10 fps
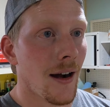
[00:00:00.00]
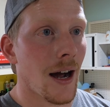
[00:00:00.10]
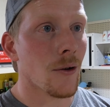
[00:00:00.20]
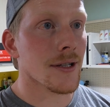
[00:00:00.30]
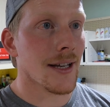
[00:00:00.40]

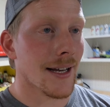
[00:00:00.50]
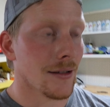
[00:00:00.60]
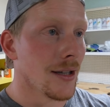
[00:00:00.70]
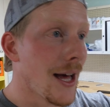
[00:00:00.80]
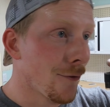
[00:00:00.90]
I was like
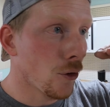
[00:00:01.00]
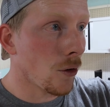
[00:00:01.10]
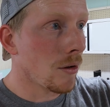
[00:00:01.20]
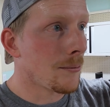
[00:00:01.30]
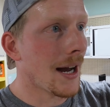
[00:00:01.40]

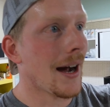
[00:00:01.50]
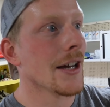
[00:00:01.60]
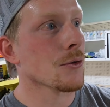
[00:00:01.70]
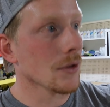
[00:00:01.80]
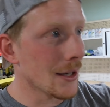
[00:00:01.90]
level, my
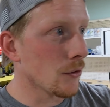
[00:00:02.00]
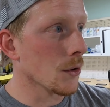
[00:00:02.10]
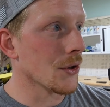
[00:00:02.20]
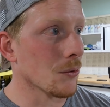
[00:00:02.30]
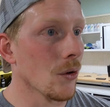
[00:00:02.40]
eyes were level
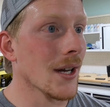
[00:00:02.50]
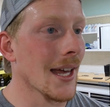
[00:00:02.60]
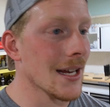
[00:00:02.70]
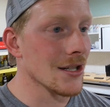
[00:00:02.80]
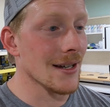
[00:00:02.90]
with the roll
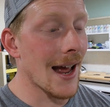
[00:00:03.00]
cage, and